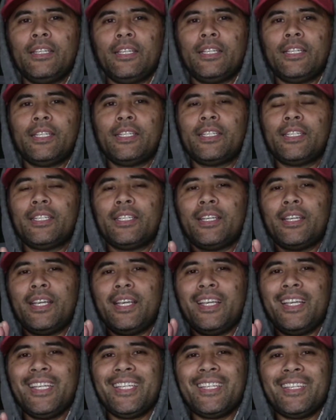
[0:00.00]
and
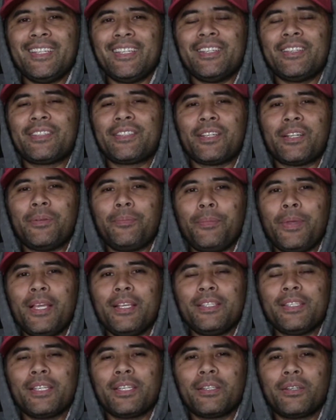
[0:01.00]
it is an
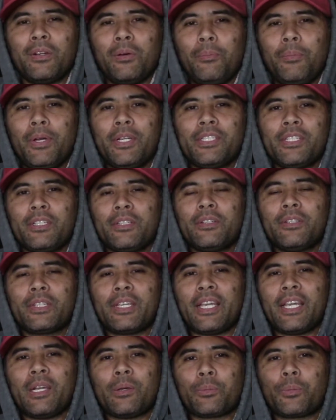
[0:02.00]
amazing little budget little
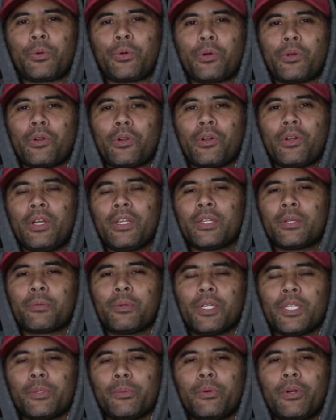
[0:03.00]
camcorder. And the
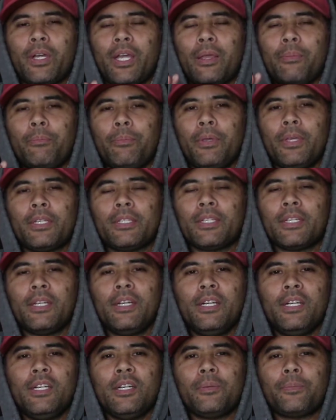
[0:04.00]
reason why I picked it
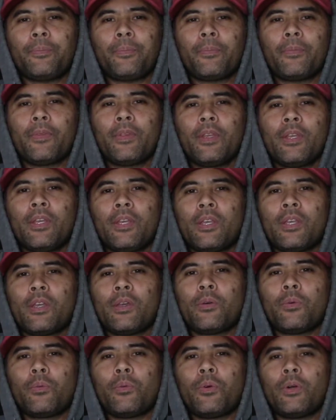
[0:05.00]
up
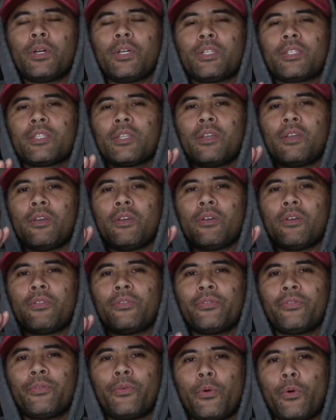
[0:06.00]
was
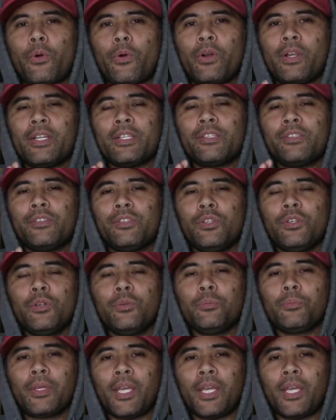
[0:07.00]
for its zoom